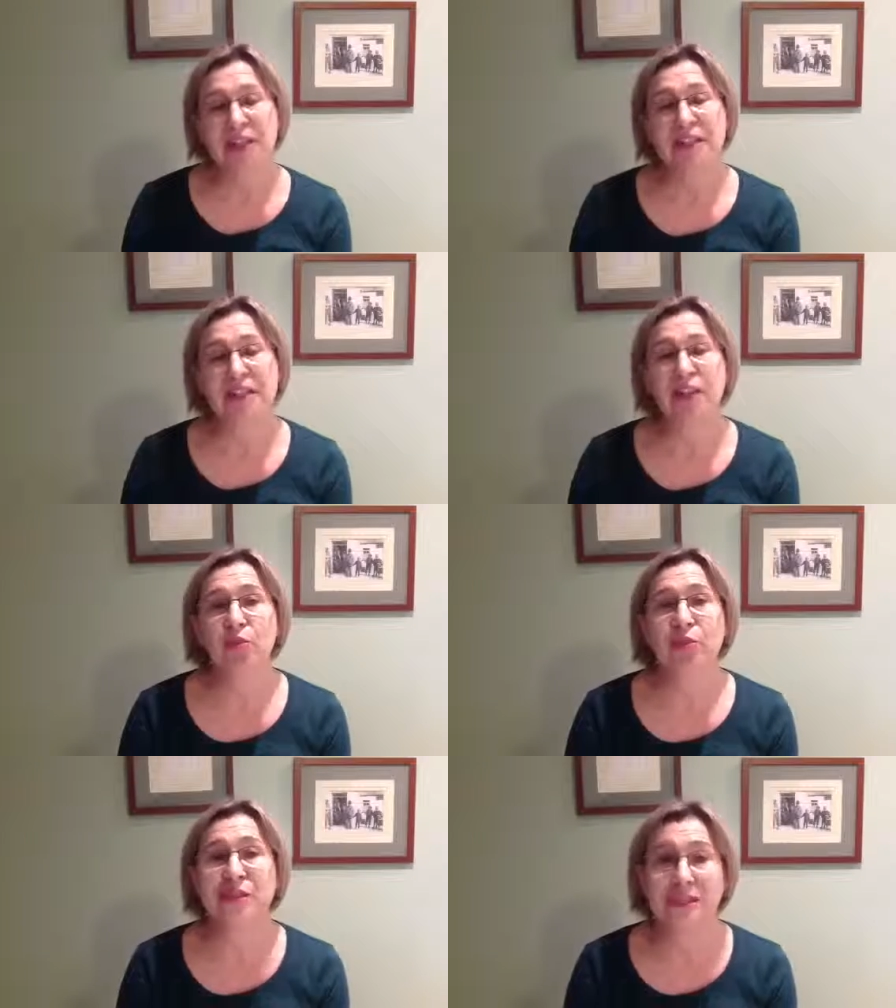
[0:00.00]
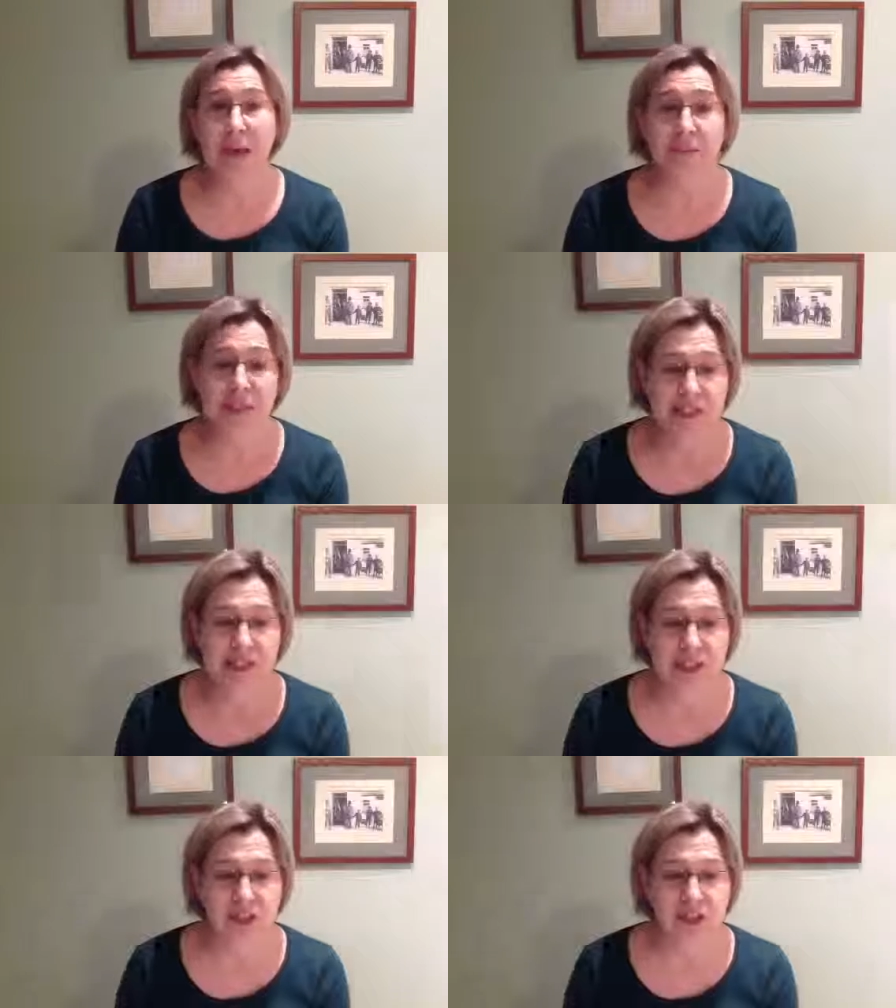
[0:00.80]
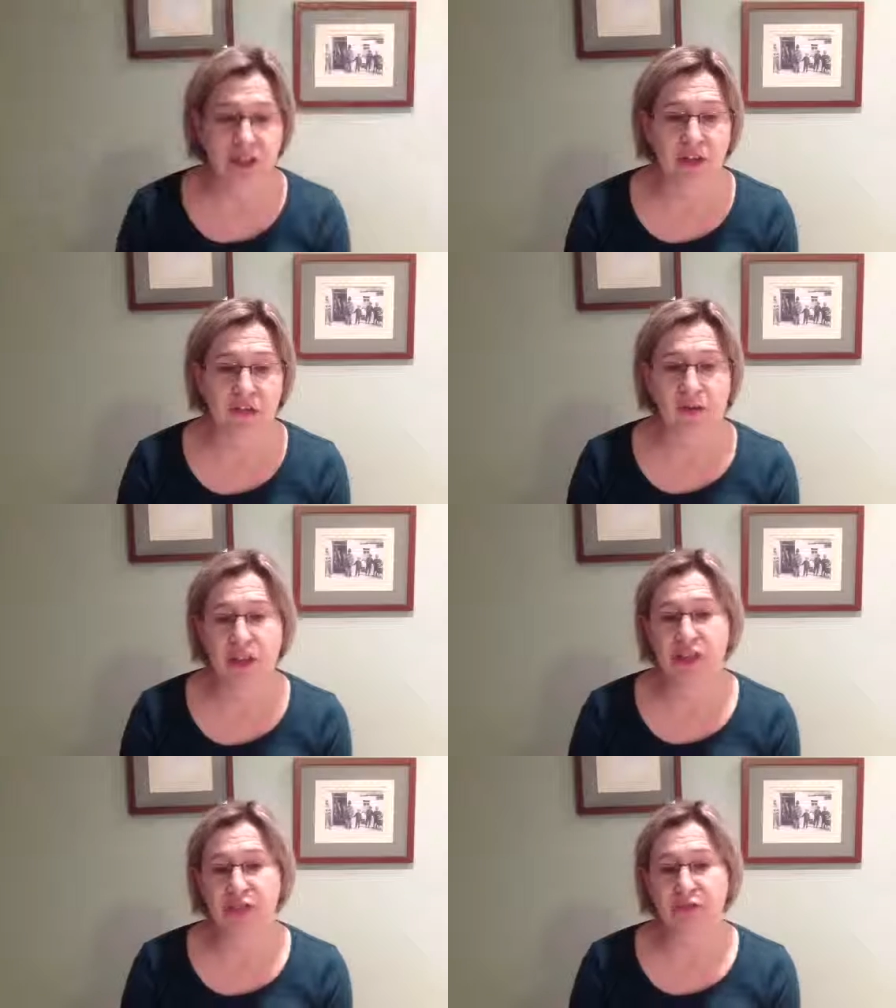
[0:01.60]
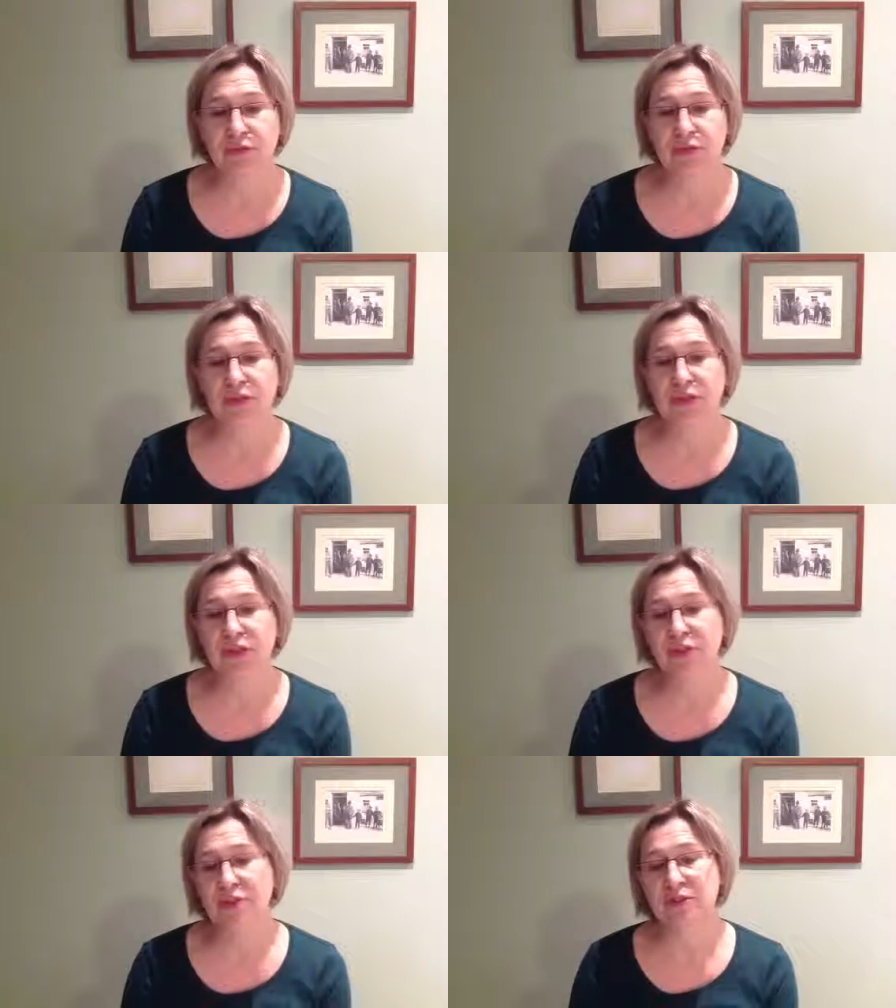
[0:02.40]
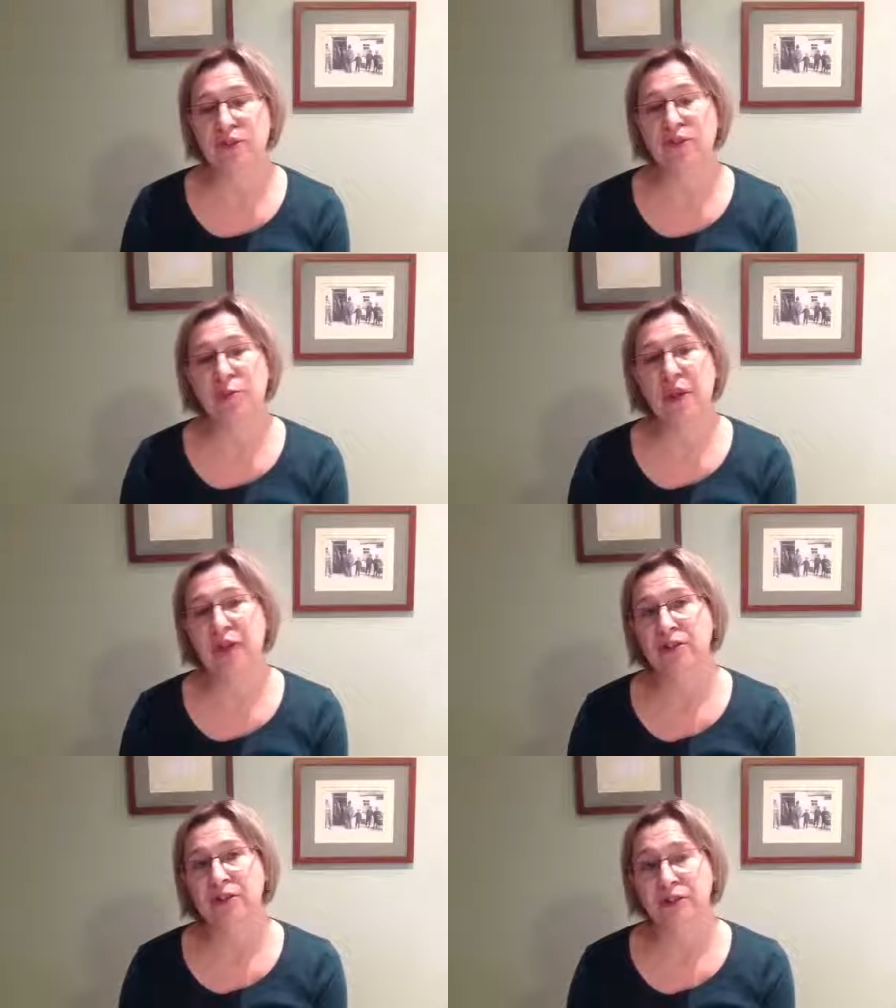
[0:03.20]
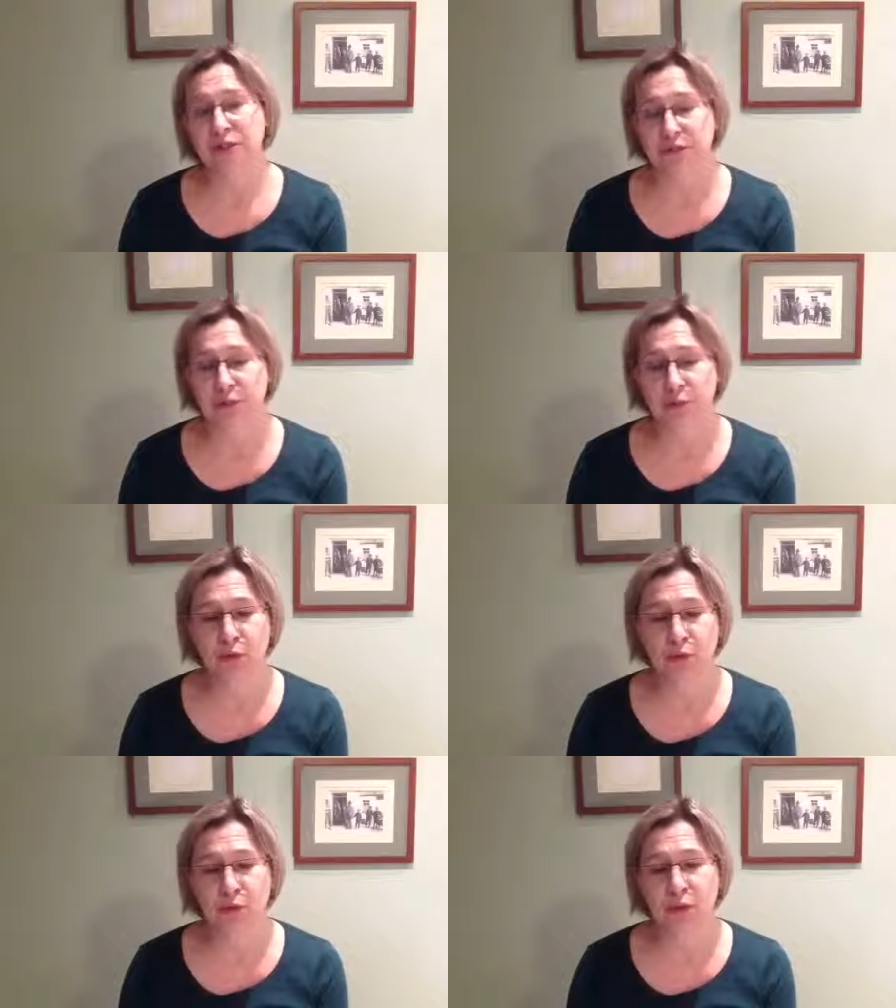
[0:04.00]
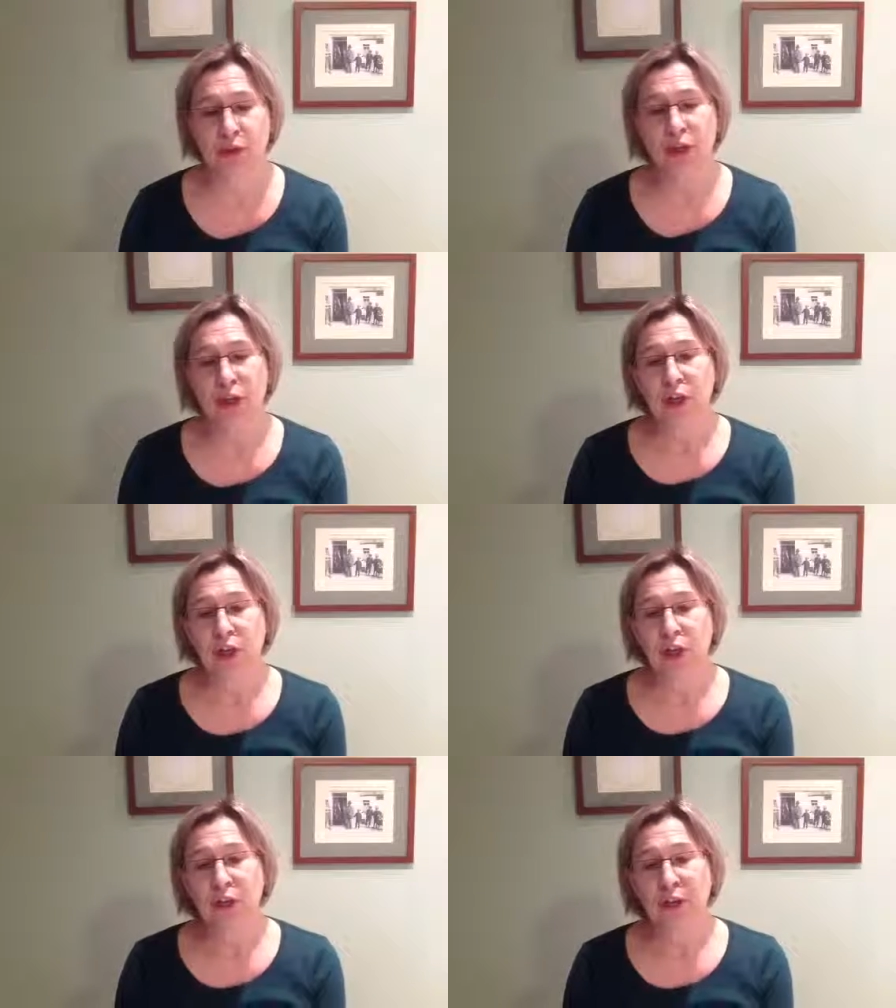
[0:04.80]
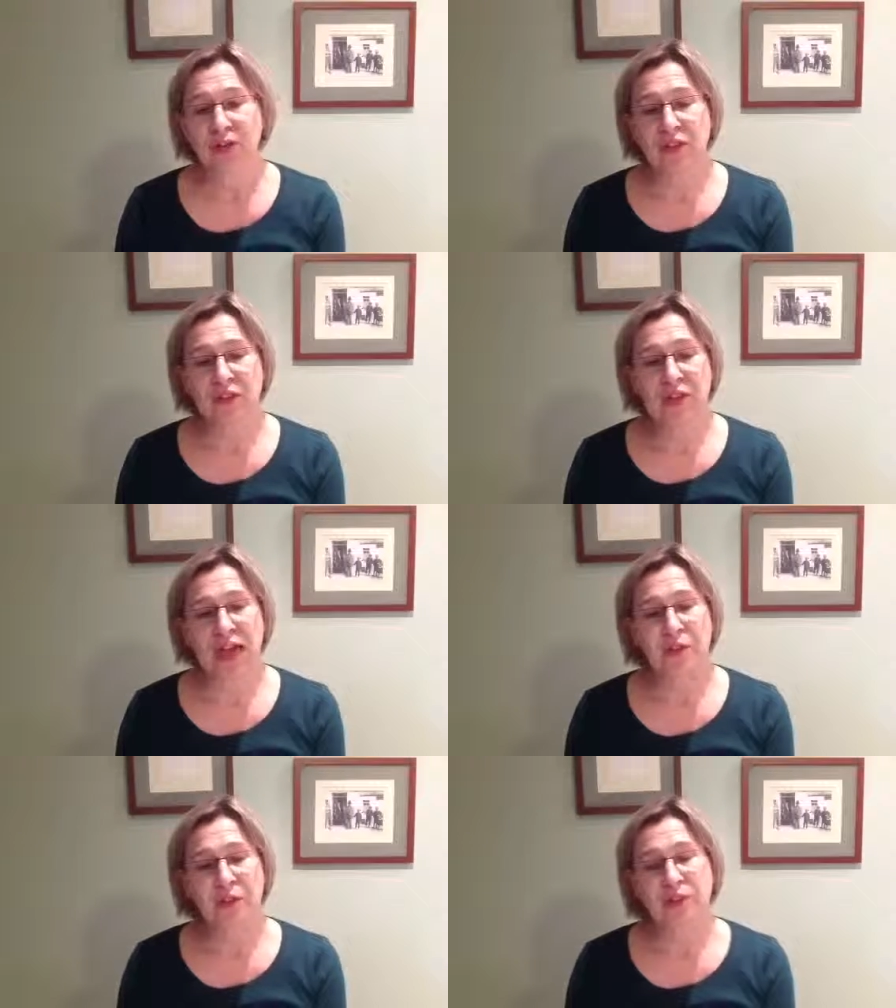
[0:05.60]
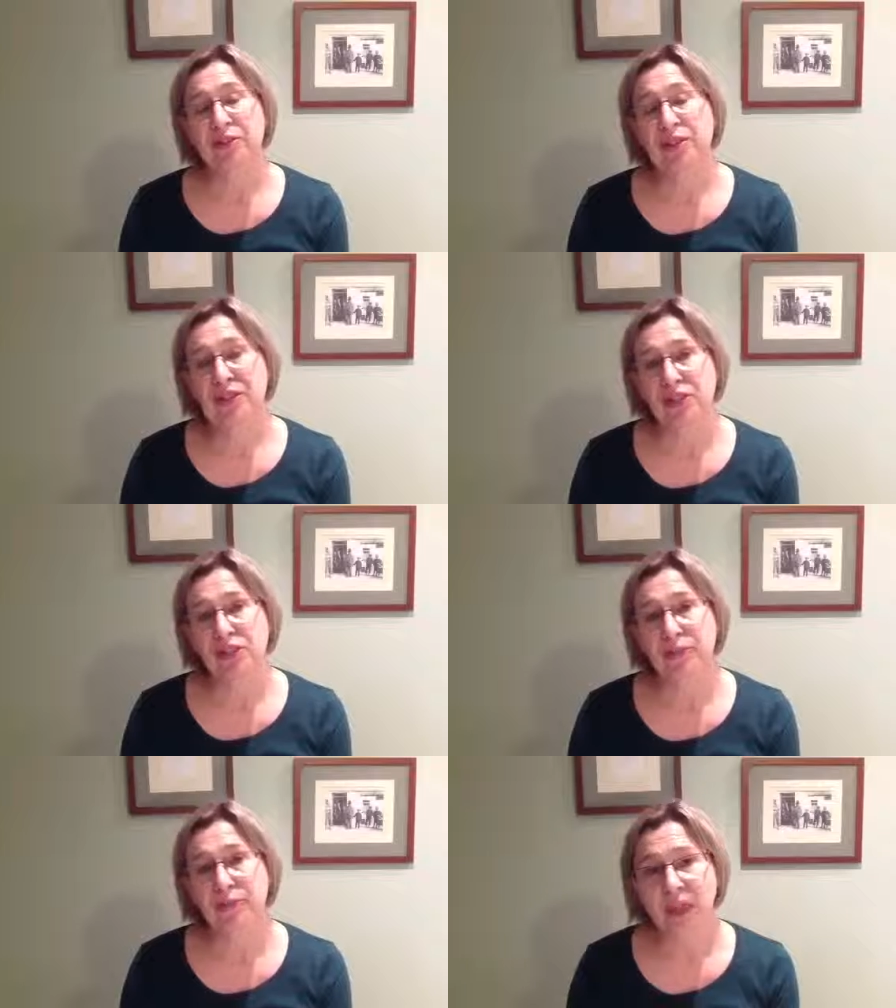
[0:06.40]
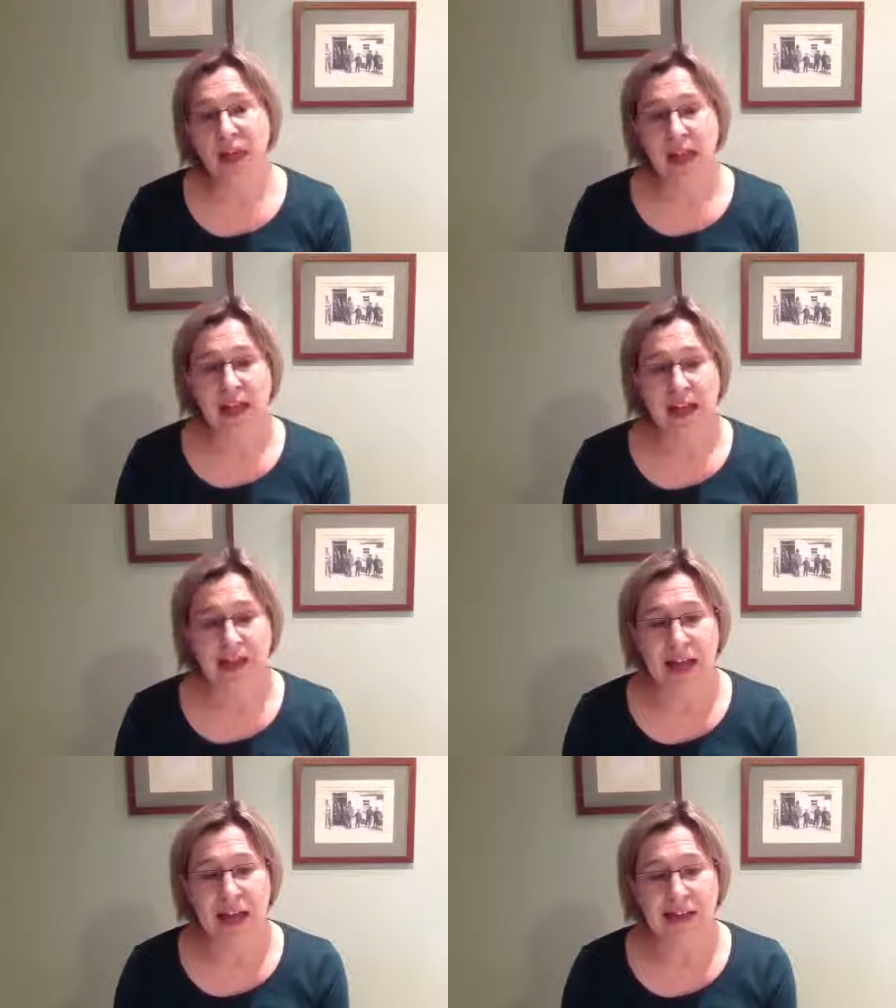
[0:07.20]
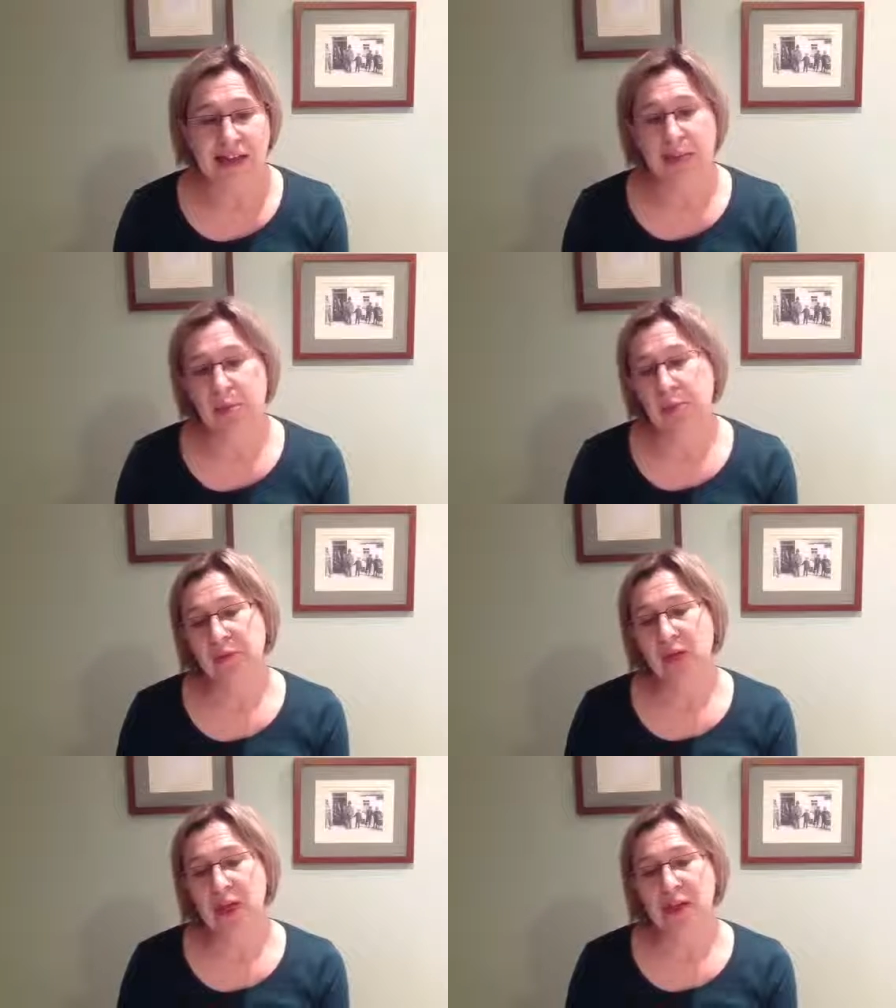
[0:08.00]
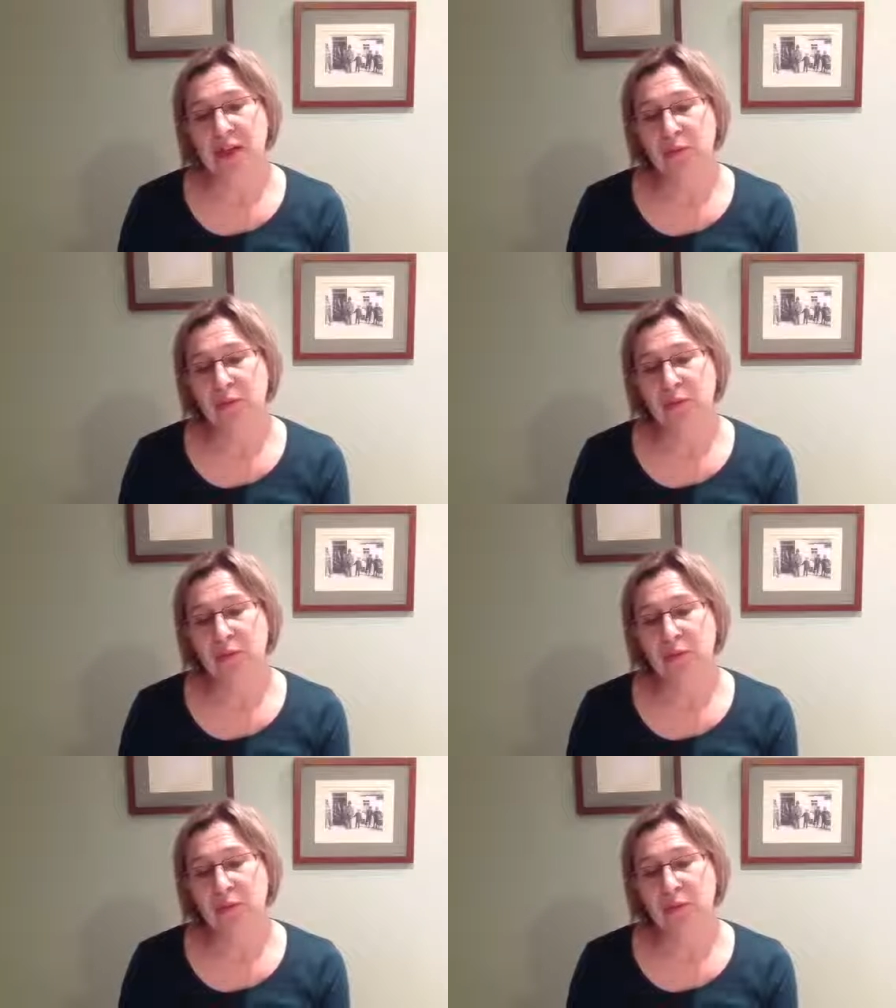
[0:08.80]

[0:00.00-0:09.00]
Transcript: together with some discussion of a range of different theorists from Aristotle to Bourdieu who have given habit their attention. And lastly, we provide